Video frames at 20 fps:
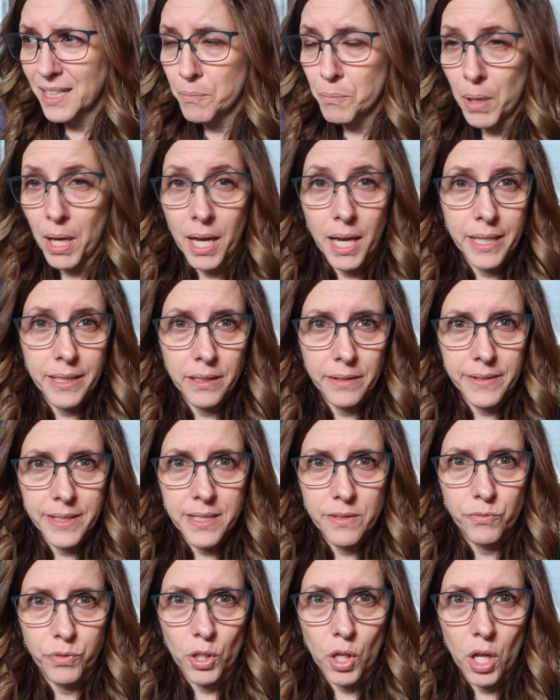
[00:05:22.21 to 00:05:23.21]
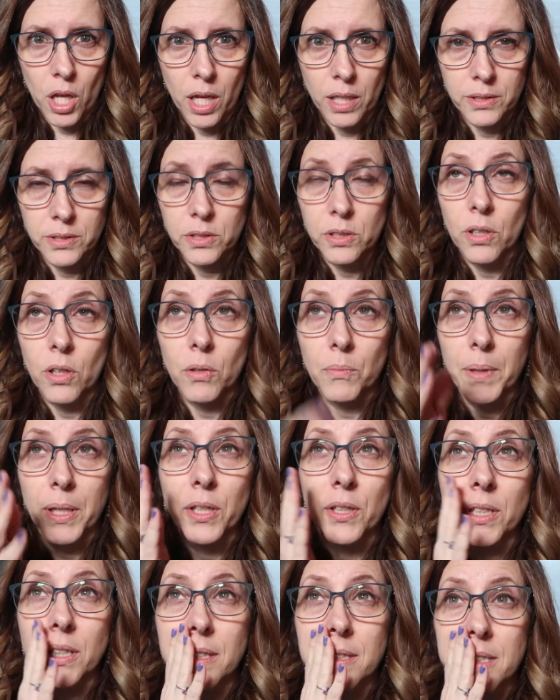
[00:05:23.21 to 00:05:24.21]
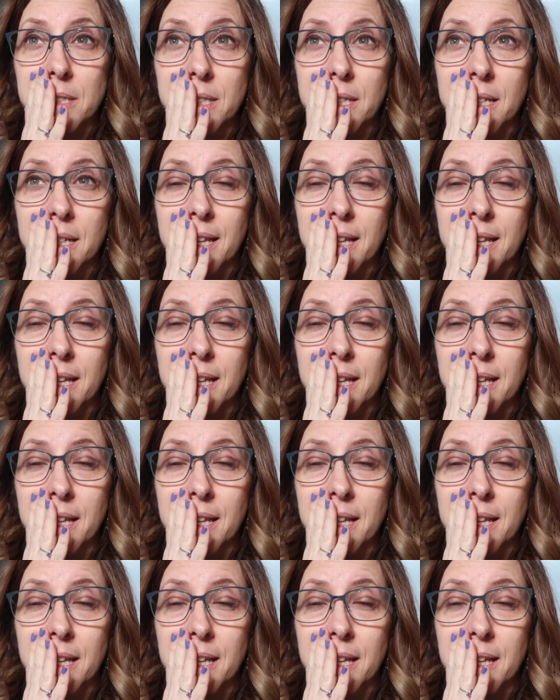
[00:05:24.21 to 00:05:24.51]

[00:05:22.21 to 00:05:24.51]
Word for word: and I'm behind on these vlogs. Oh my goodness.